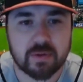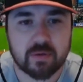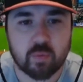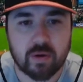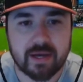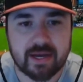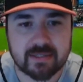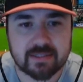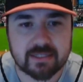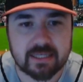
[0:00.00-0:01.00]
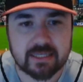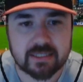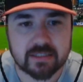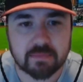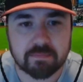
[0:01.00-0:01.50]
and why I think he
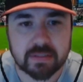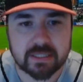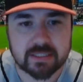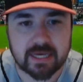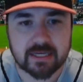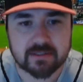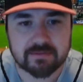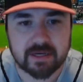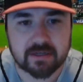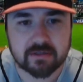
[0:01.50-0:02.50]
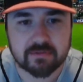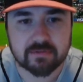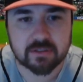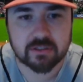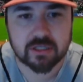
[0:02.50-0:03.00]
is the biggest X factor
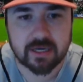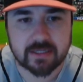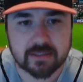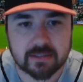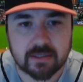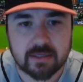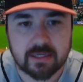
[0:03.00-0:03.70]
for the Giants